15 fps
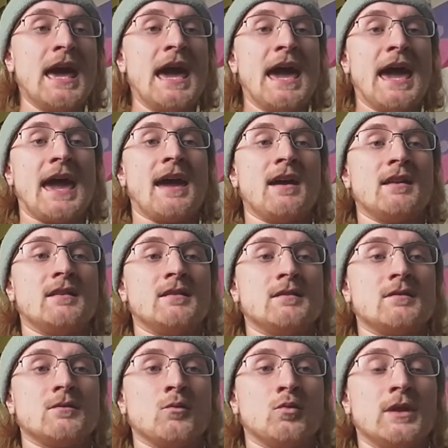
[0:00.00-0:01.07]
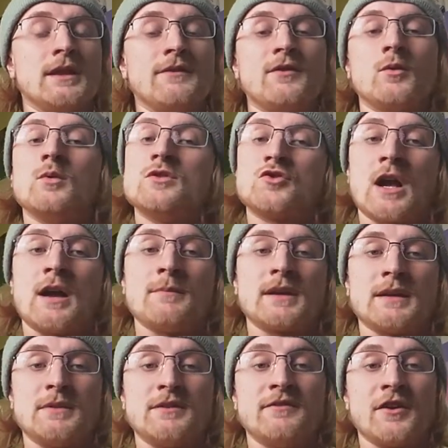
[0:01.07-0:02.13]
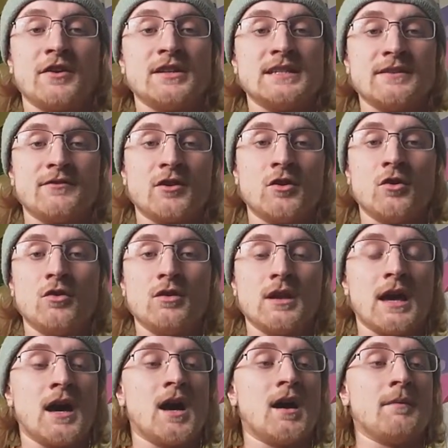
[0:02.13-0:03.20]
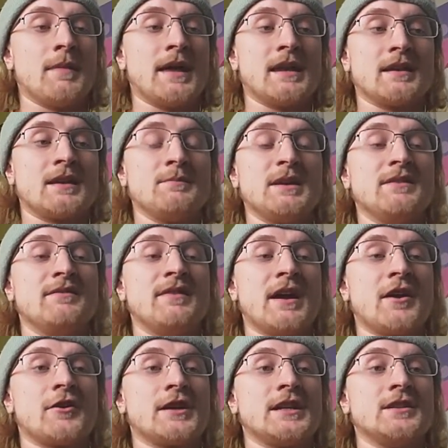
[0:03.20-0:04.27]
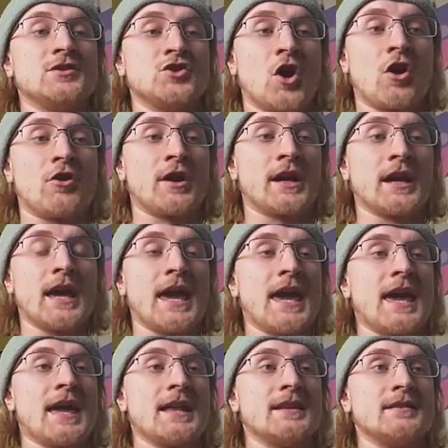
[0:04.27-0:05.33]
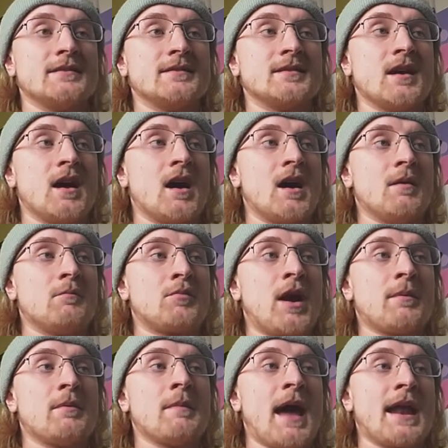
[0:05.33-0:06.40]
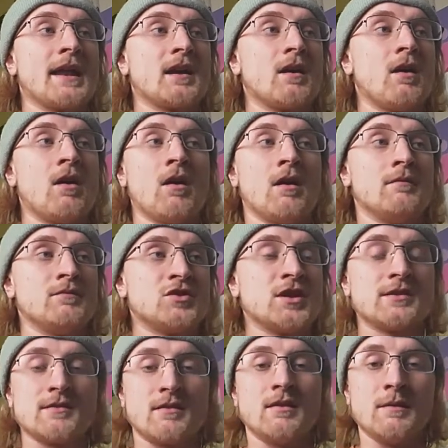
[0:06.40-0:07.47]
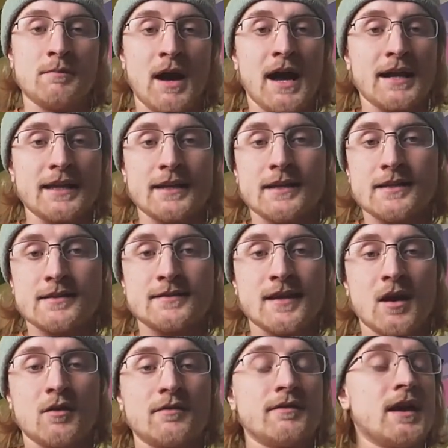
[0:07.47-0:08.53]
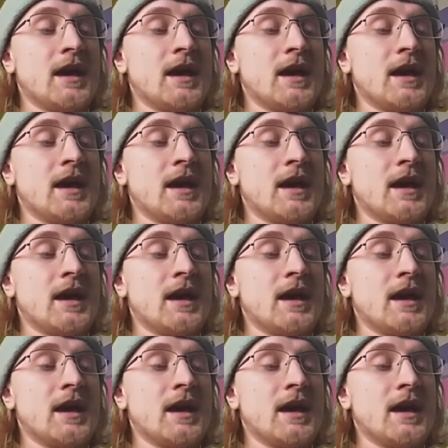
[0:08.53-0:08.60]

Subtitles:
and living with trauma can be very difficult, and it can be very jarring and problematic on just the body in itself.